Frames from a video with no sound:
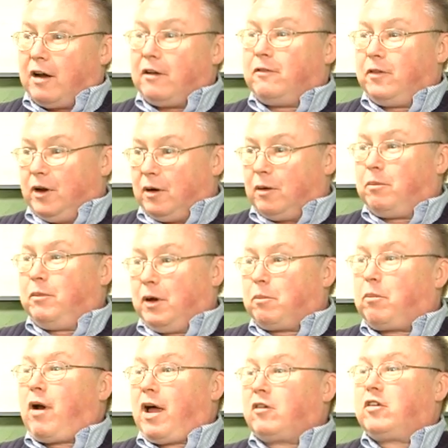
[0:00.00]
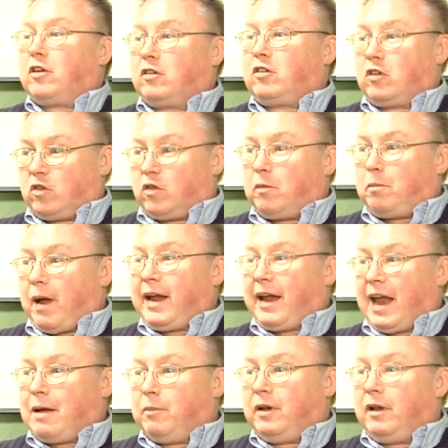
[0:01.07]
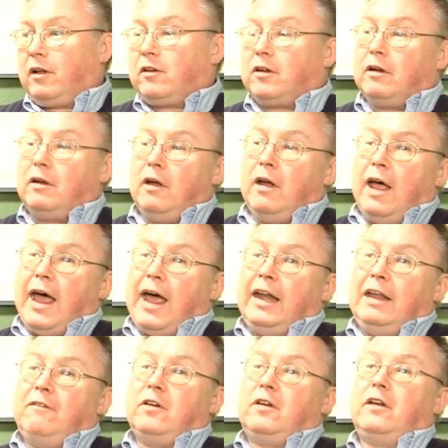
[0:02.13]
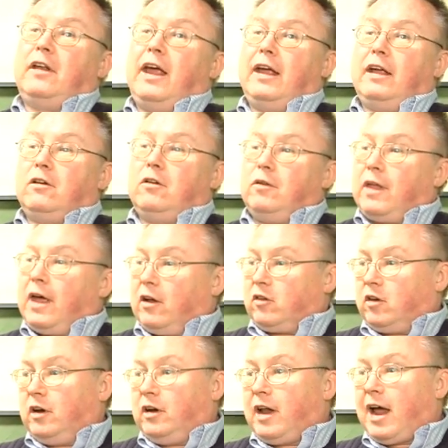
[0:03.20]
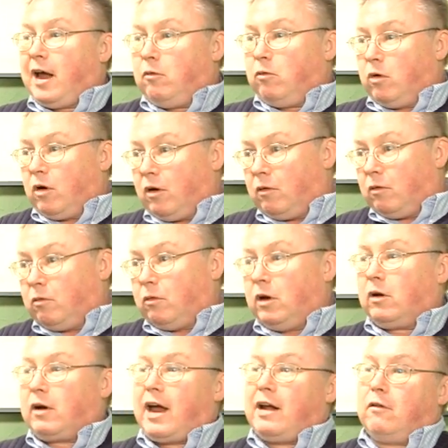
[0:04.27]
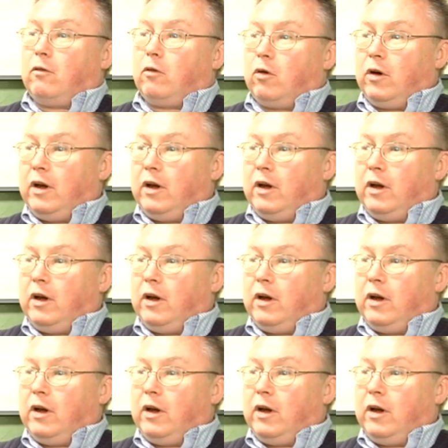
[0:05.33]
of their processes from Pi Kappa Delta, and even today in 2009 we're kind of